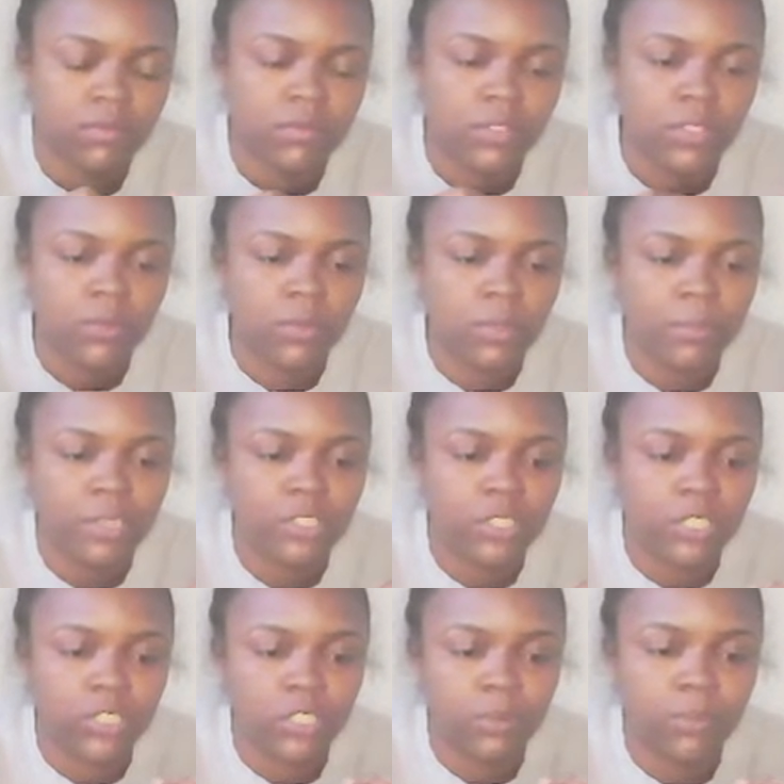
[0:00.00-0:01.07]
And you want to make
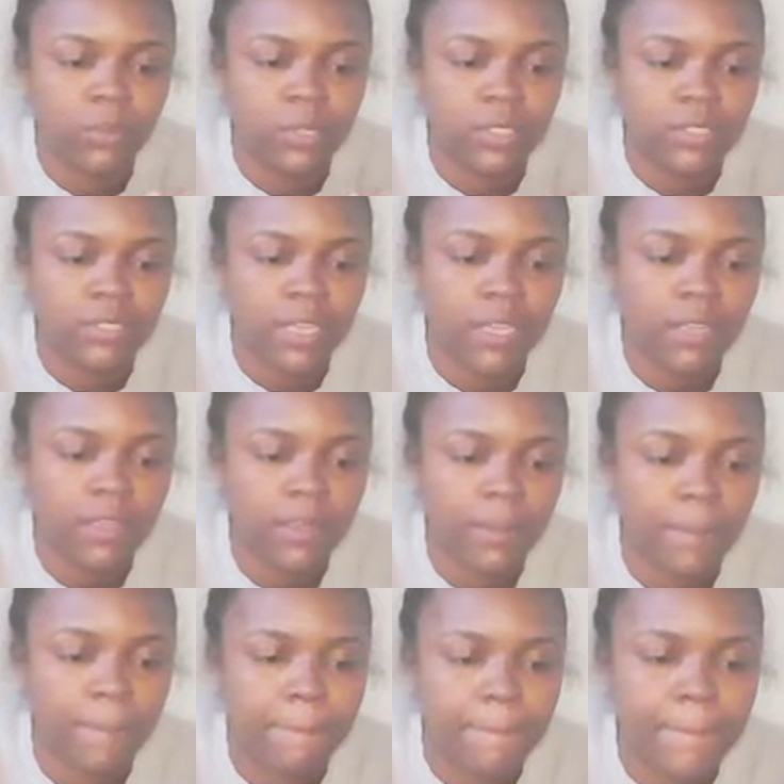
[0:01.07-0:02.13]
sure that you're pulling tight.
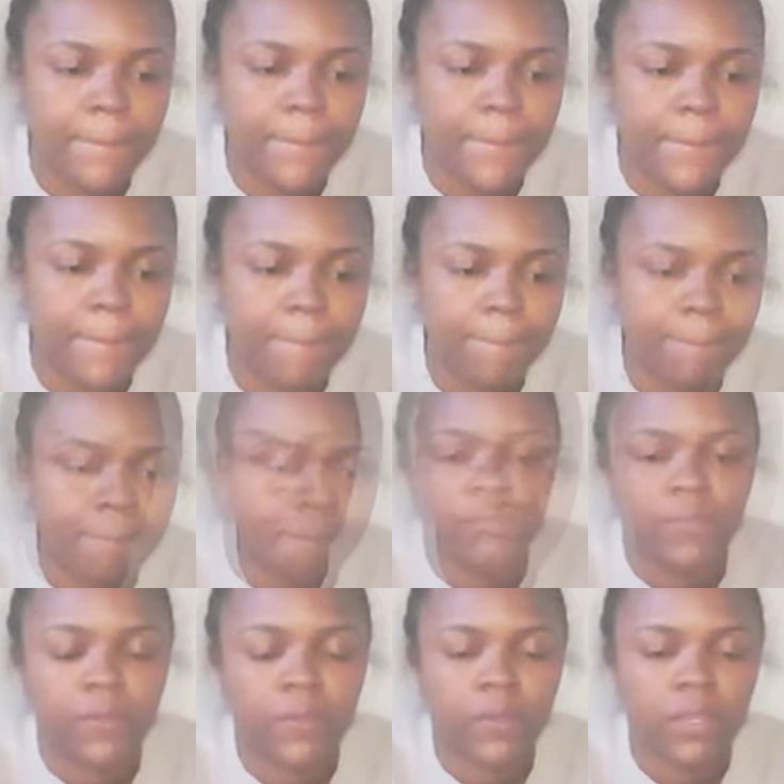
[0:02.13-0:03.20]

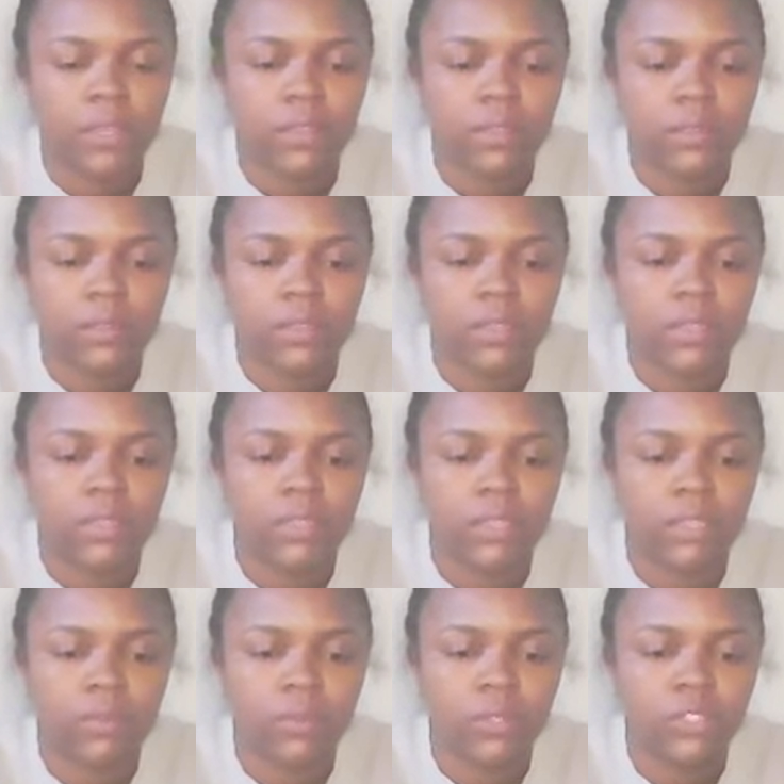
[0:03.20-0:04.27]
Okay, and
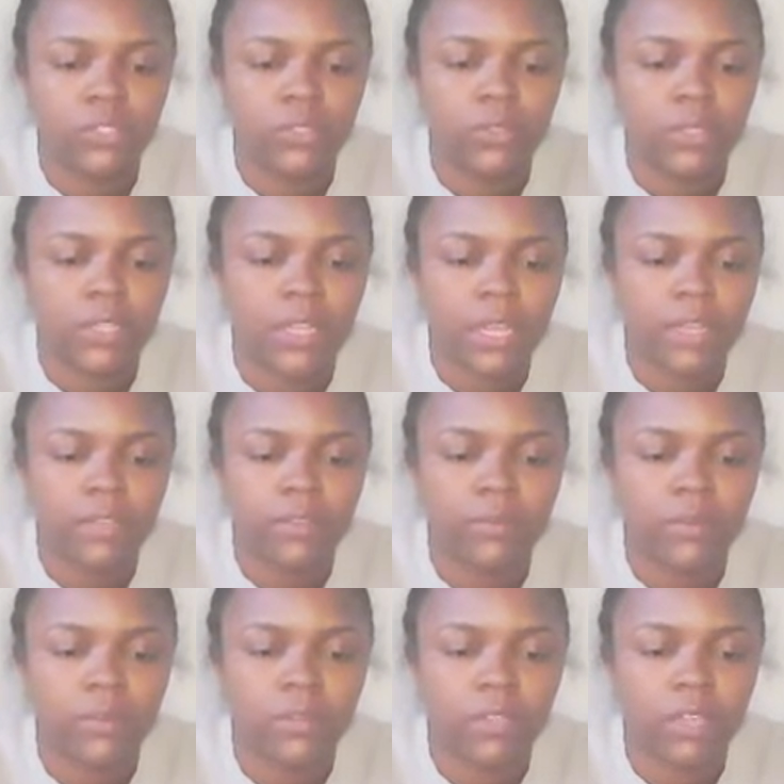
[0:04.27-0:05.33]
then once you do the knot,
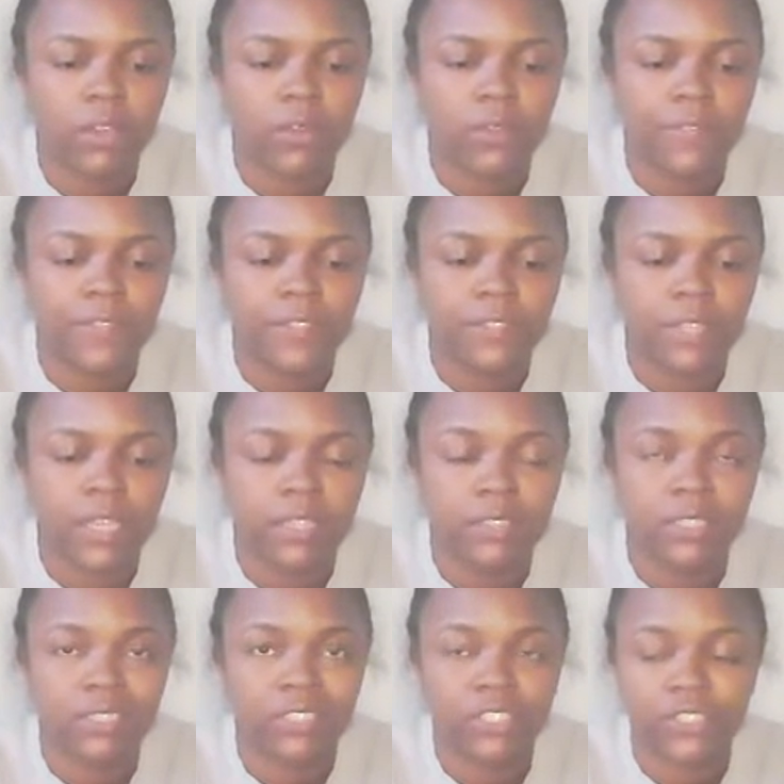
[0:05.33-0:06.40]
we're going to cut off this
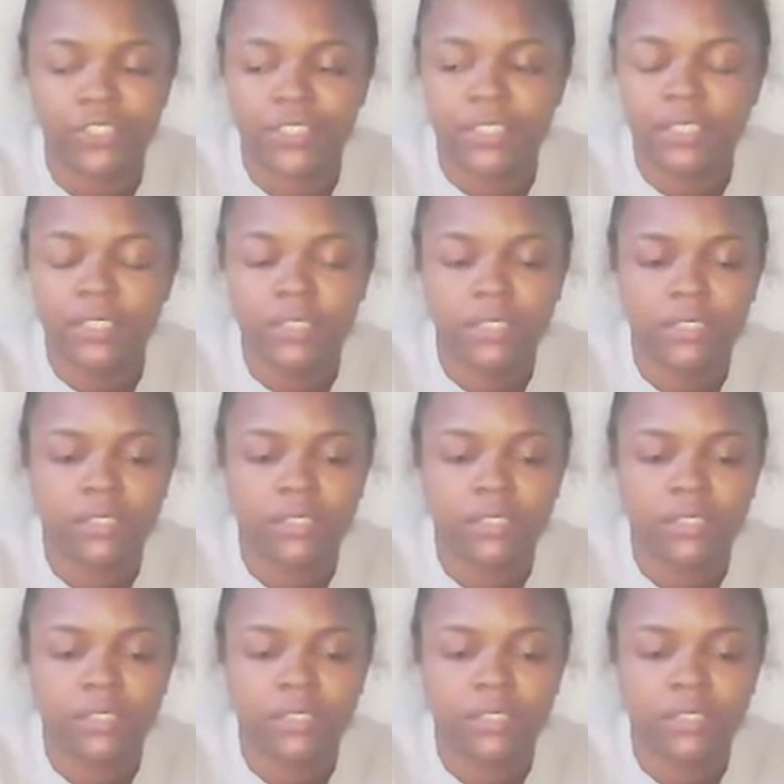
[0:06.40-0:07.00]
excess string.